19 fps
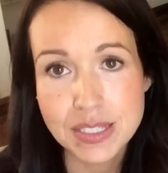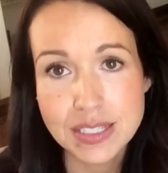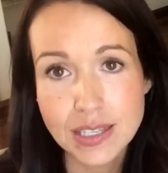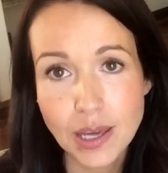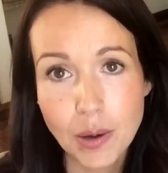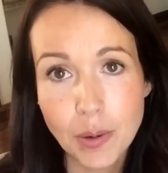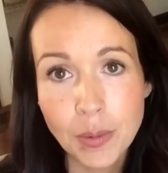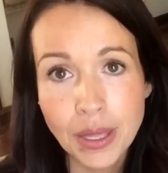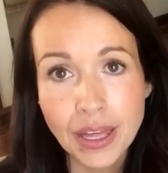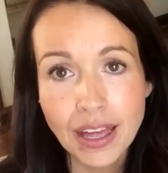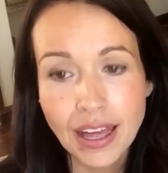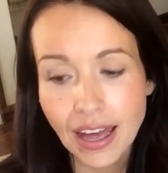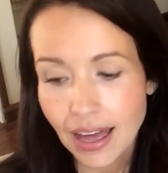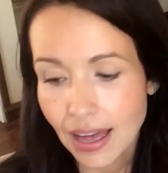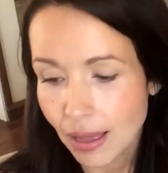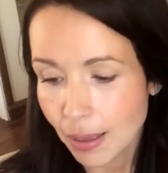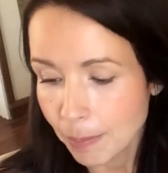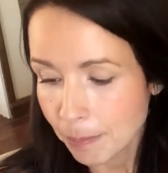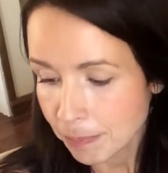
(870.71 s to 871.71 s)
So
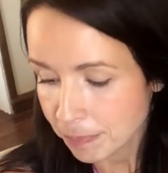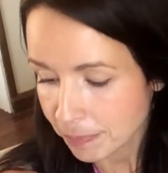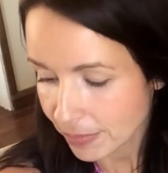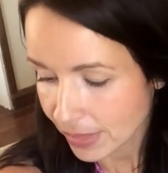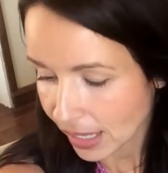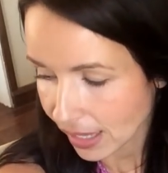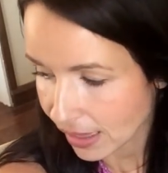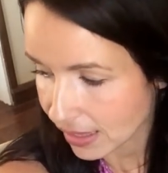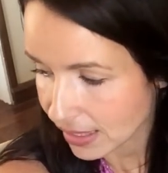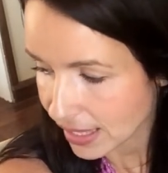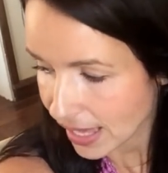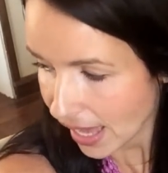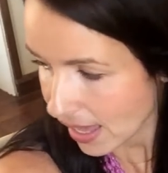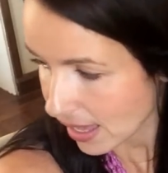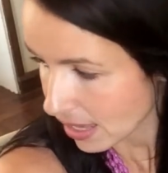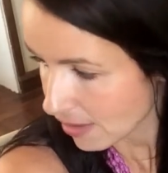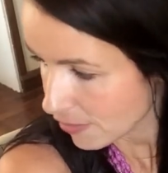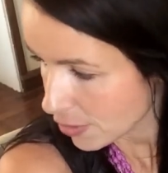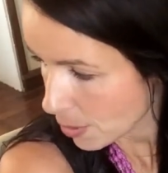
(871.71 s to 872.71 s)

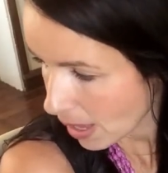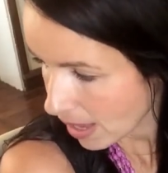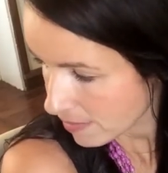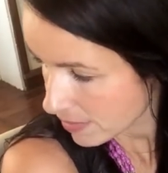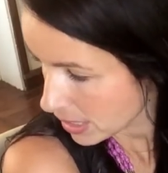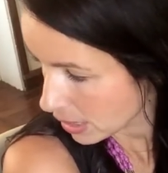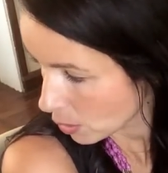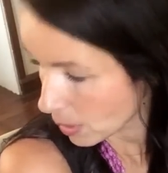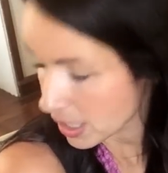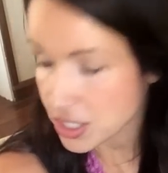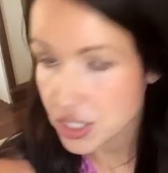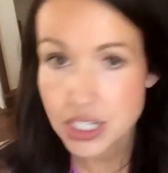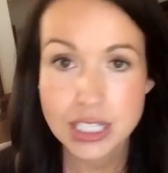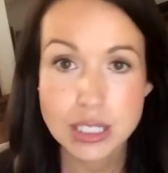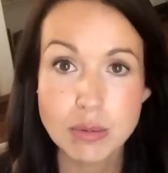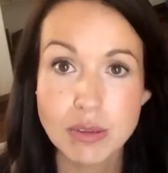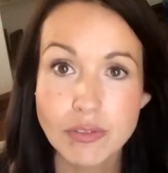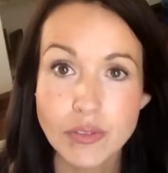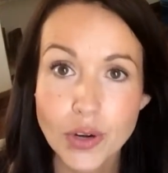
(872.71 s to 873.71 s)
yeah, if you have any
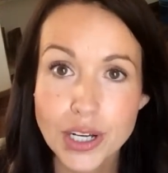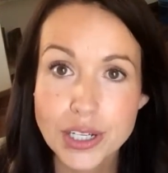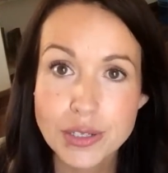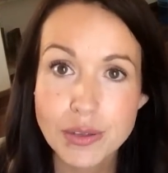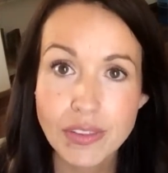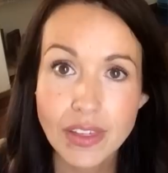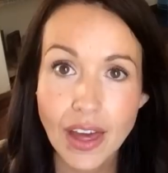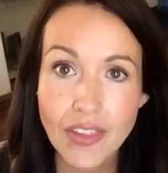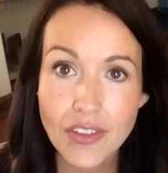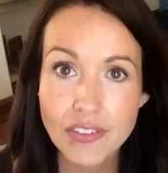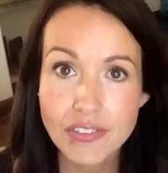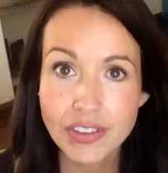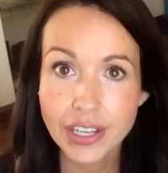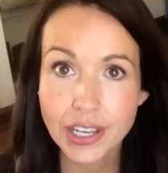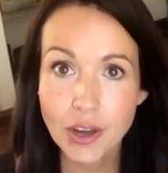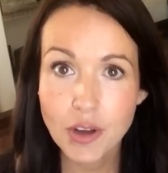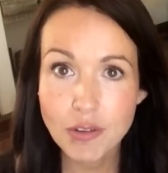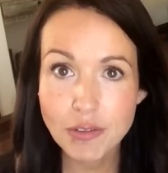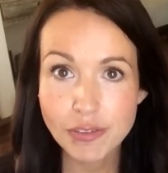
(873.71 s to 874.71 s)
questions before I do the other
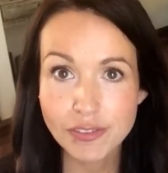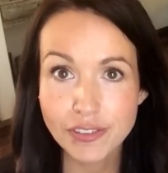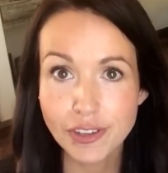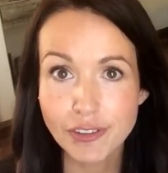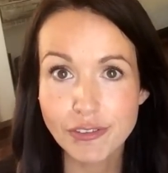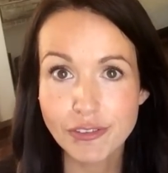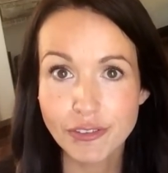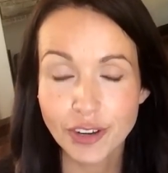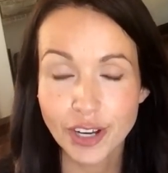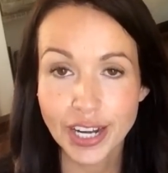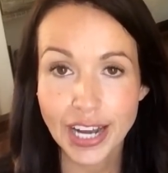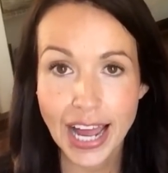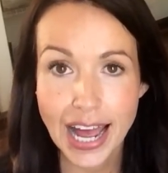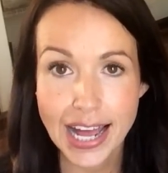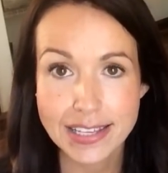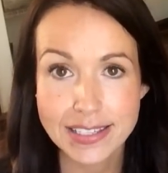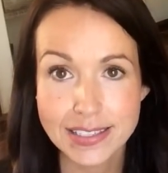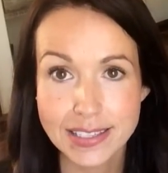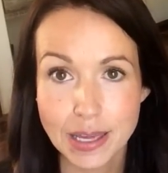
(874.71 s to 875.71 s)
video, feel free to
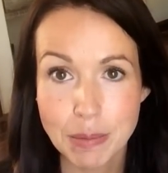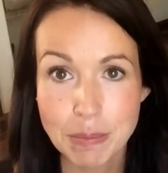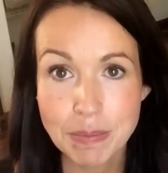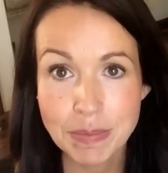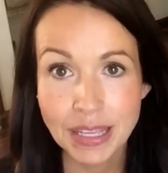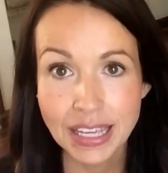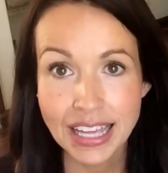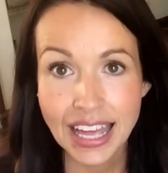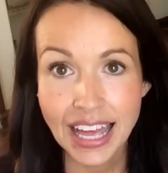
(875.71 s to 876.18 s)
ask them.